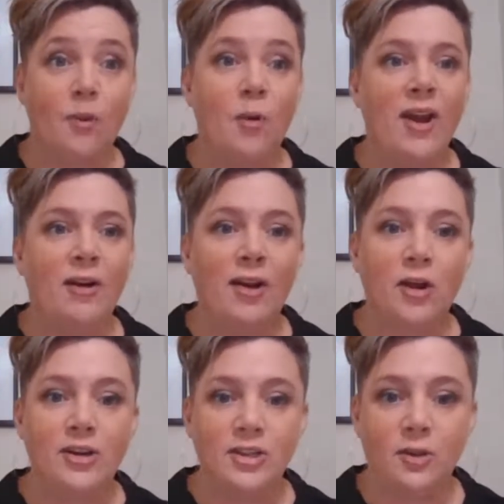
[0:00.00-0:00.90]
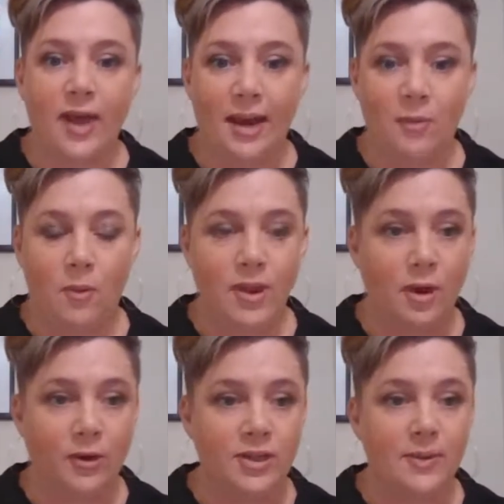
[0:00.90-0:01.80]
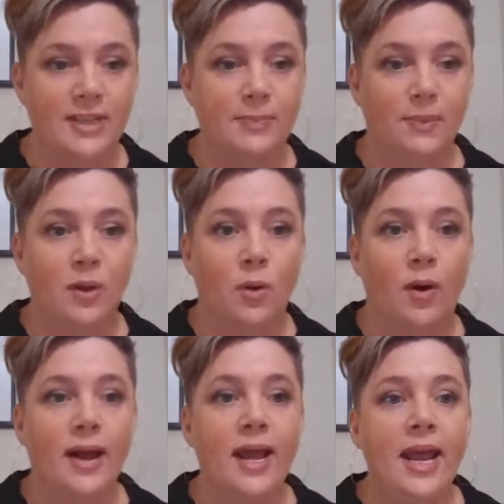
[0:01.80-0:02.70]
what we are going to look at and what we're going to explore